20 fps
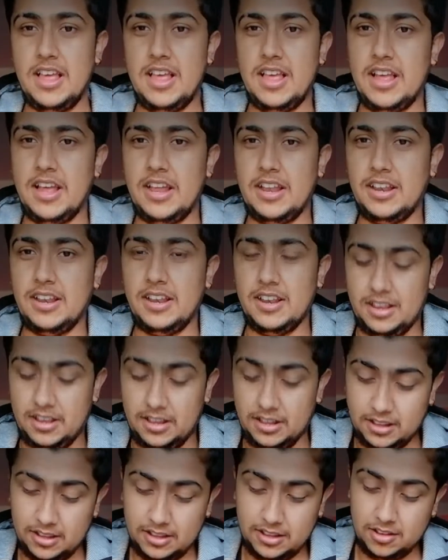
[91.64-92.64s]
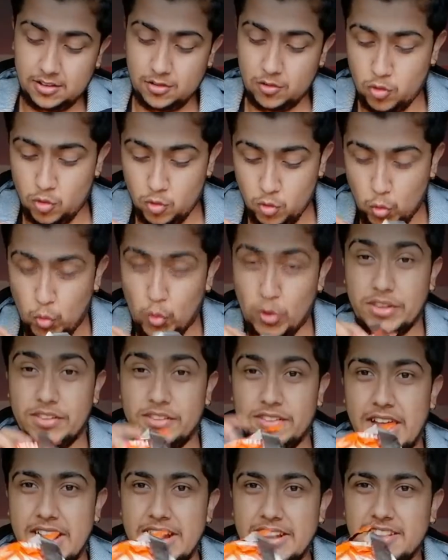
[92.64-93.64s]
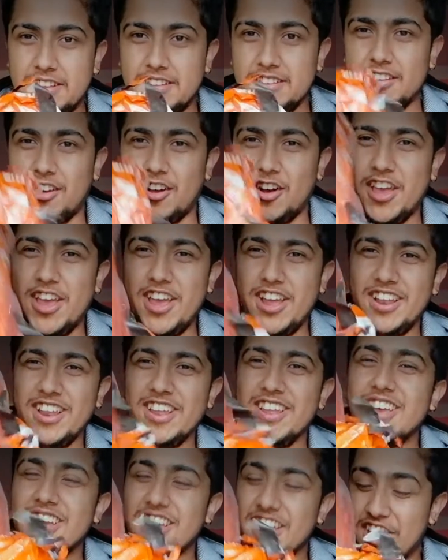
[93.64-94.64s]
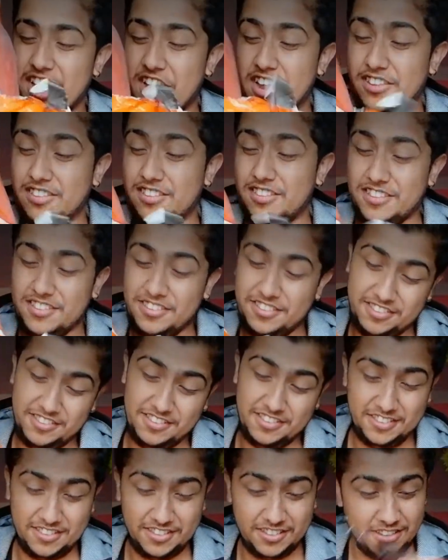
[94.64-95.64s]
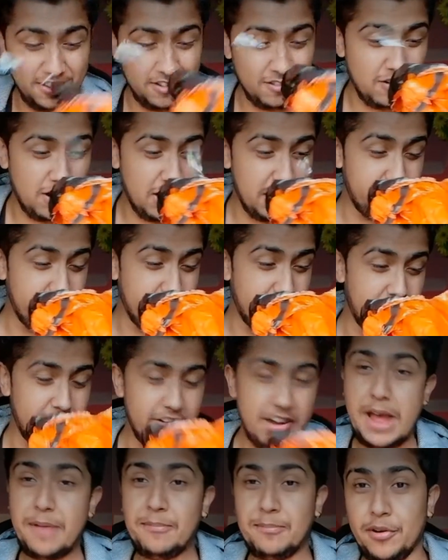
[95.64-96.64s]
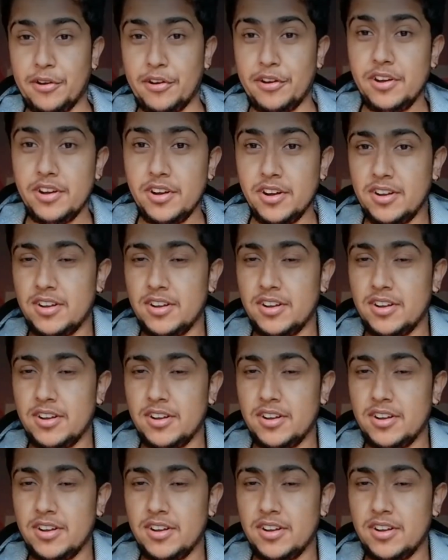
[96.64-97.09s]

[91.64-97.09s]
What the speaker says: and inside this there is this one wrapper.